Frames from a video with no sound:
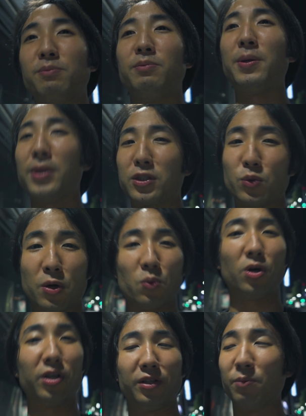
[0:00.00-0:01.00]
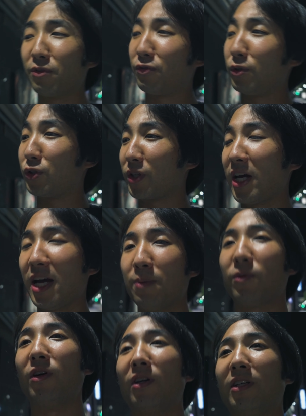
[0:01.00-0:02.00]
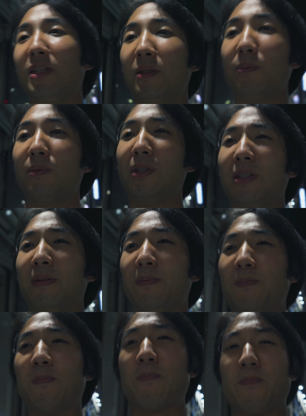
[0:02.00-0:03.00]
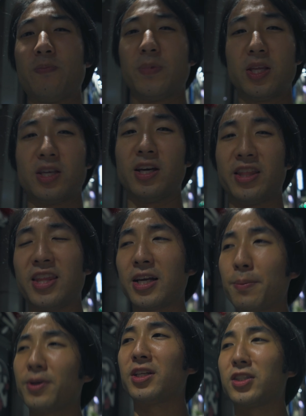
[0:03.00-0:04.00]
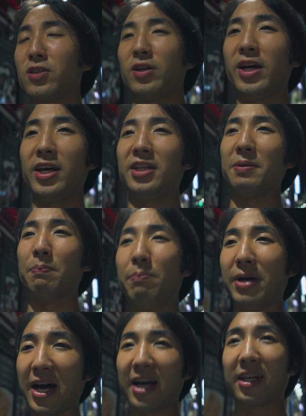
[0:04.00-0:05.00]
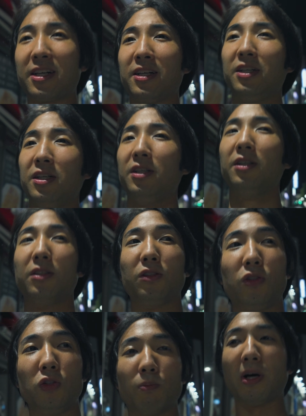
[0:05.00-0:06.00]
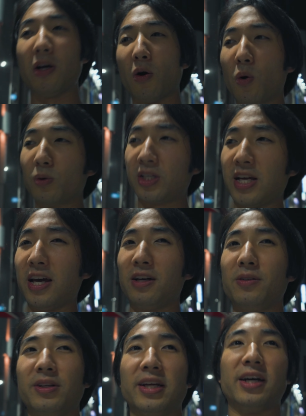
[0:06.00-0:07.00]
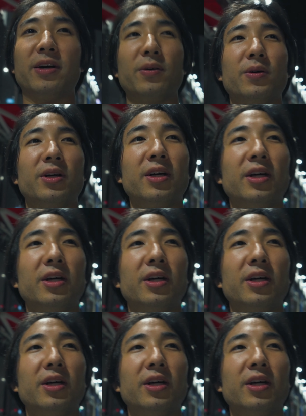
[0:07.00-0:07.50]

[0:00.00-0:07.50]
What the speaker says: maybe that's what I want in my future camera. But yeah, I think I'm gonna start heading back to my hotel now,